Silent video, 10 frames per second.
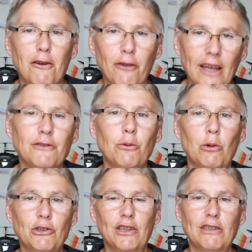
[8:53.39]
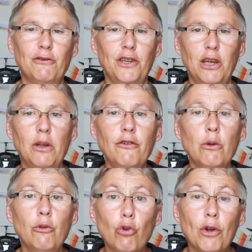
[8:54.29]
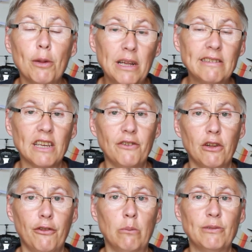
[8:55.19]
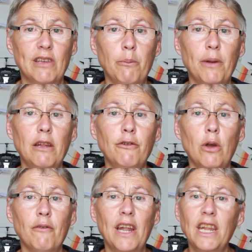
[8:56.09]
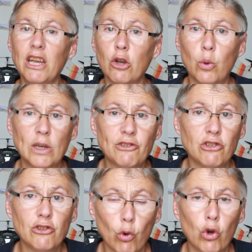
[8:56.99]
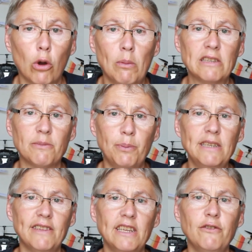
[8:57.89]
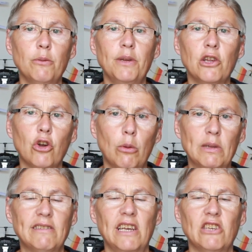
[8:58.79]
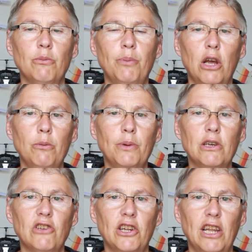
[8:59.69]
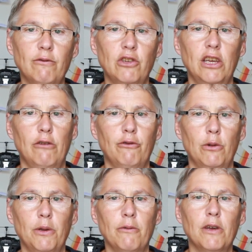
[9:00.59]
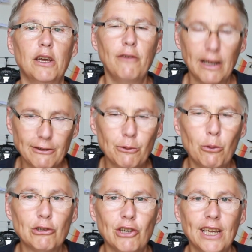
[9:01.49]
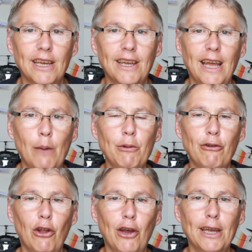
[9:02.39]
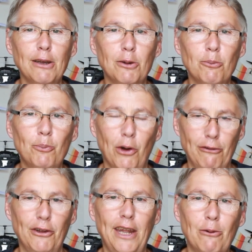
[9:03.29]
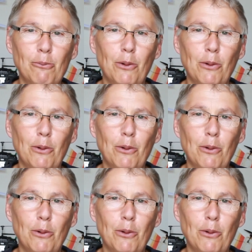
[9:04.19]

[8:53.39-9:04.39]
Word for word: Thanks for watching this video and if you enjoyed it please give it a thumbs up and if you have any questions or comments please leave them in the comment section below because I'd love to hear from you. Thanks for watching, happy flying, bye for now,